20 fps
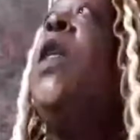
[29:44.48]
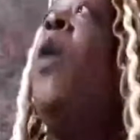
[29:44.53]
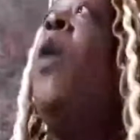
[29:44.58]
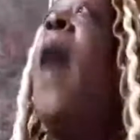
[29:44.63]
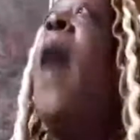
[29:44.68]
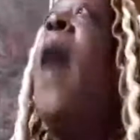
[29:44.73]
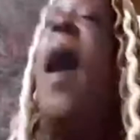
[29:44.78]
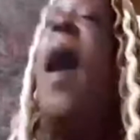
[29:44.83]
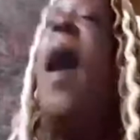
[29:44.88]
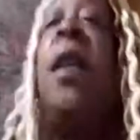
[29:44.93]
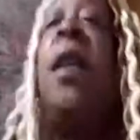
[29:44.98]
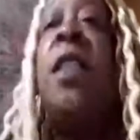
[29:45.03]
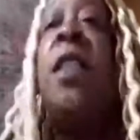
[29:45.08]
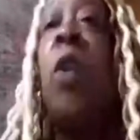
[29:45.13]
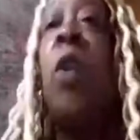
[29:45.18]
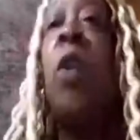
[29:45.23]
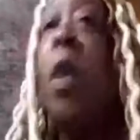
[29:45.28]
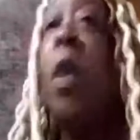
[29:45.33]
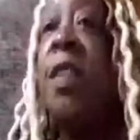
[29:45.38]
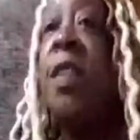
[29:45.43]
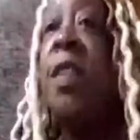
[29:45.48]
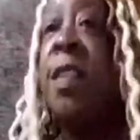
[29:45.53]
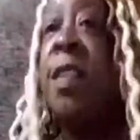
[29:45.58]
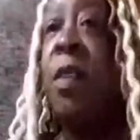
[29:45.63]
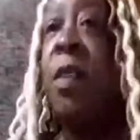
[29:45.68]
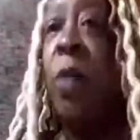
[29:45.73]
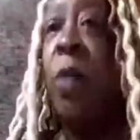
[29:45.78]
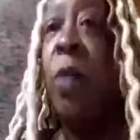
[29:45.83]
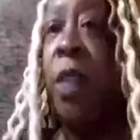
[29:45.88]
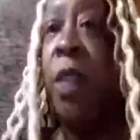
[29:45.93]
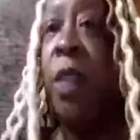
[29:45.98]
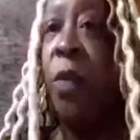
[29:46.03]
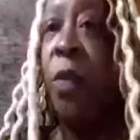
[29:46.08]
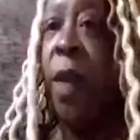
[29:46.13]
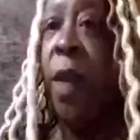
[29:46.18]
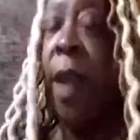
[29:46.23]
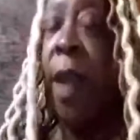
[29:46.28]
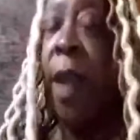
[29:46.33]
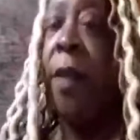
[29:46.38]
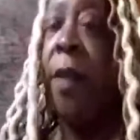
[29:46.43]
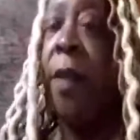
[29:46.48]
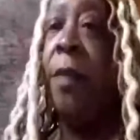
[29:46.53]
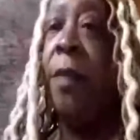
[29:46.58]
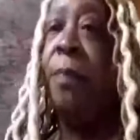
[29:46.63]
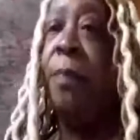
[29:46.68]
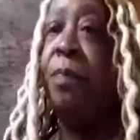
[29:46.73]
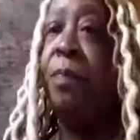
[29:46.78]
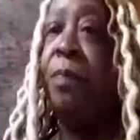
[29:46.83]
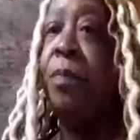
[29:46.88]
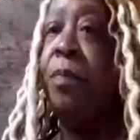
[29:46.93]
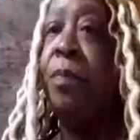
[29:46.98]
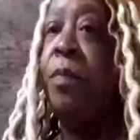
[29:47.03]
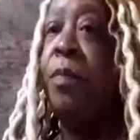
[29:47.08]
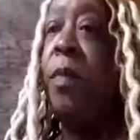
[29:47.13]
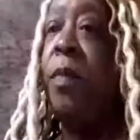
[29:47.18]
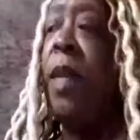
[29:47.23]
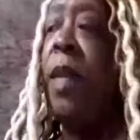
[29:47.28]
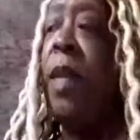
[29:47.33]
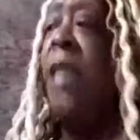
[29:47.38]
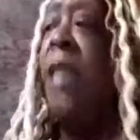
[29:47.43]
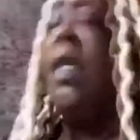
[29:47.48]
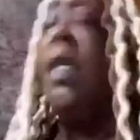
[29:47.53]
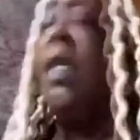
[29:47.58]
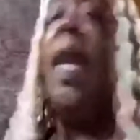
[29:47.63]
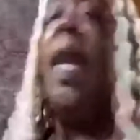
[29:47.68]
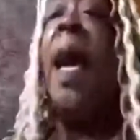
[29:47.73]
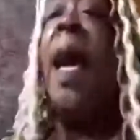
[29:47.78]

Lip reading: out of sorts with the creator until I